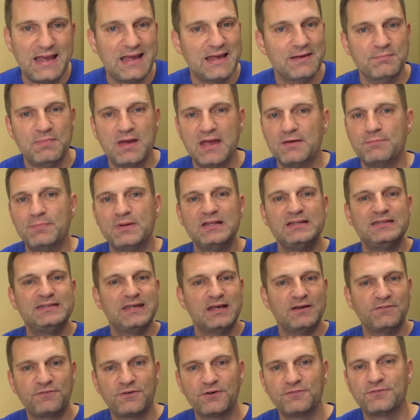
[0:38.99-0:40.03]
It may have been
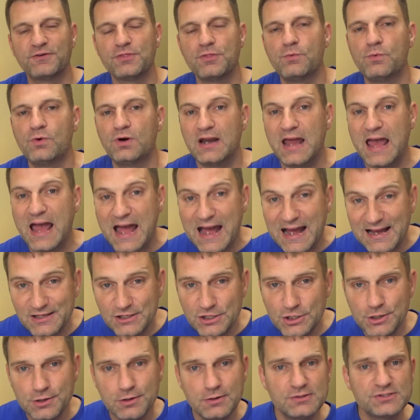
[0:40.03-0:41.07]
different from the one I
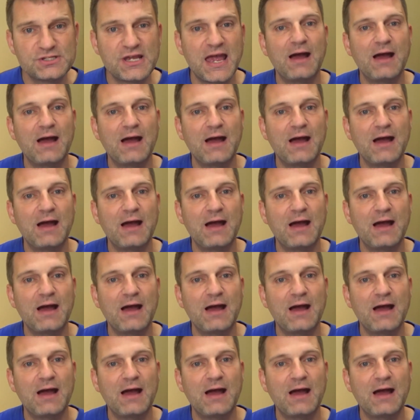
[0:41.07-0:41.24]
use.